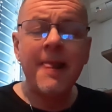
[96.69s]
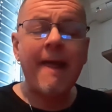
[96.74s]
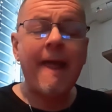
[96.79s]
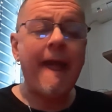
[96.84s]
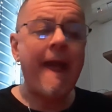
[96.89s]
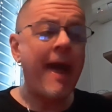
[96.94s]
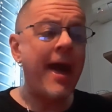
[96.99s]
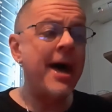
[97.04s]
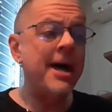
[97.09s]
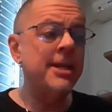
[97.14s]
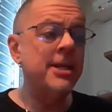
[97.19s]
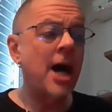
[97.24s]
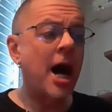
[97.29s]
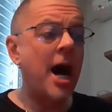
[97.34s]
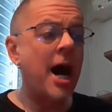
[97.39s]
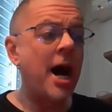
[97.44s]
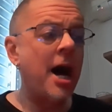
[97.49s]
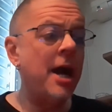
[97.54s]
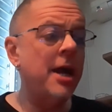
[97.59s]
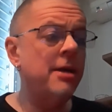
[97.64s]
And
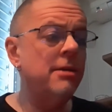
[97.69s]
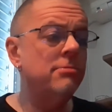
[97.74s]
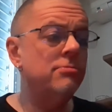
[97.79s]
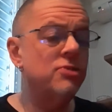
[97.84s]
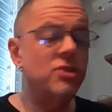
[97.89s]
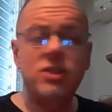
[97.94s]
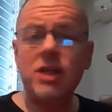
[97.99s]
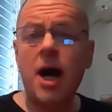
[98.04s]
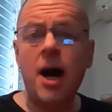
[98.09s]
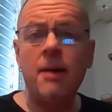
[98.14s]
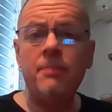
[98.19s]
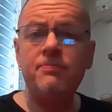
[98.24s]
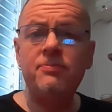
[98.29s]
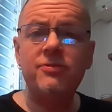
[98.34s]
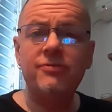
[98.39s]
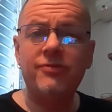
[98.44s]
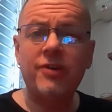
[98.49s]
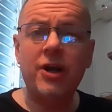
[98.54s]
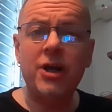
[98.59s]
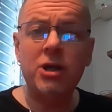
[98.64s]
I stopped
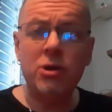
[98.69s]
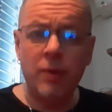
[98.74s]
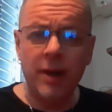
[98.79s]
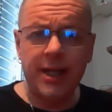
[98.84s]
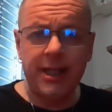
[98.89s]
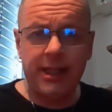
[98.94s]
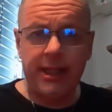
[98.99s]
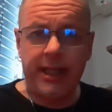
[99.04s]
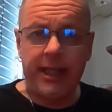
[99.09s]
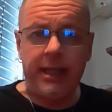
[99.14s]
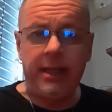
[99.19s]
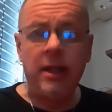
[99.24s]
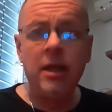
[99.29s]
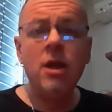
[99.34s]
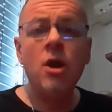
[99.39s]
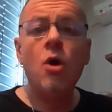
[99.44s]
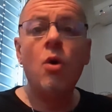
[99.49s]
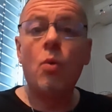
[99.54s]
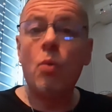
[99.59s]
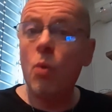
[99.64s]
very quickly.
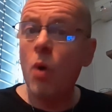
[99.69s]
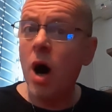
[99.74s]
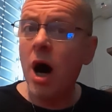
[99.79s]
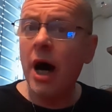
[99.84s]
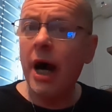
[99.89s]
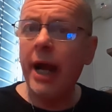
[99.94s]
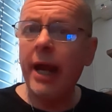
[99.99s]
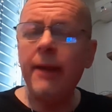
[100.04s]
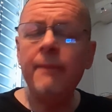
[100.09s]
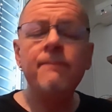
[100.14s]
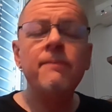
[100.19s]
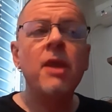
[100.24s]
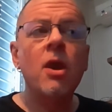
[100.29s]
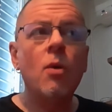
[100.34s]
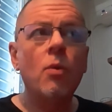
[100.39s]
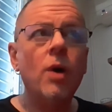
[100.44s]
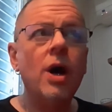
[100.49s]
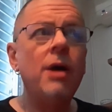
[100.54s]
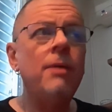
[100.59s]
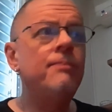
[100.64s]
Why?
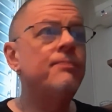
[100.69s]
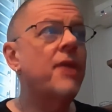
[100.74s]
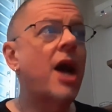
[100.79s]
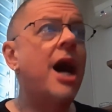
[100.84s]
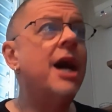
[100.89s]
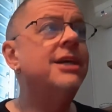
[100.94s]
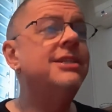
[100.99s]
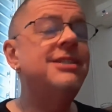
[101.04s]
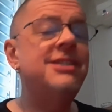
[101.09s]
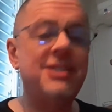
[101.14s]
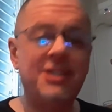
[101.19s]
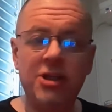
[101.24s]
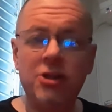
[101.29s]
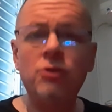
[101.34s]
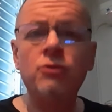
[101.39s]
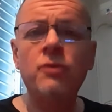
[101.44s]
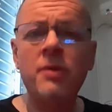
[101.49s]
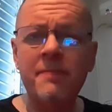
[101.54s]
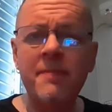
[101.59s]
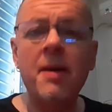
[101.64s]
Well, I
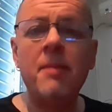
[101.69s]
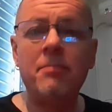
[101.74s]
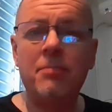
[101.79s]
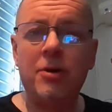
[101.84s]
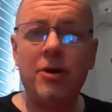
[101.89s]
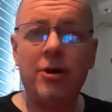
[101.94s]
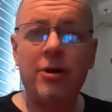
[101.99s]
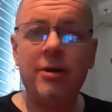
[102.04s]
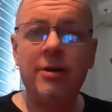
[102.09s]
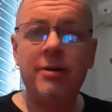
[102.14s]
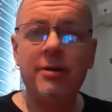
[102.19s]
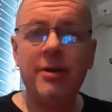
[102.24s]
still remember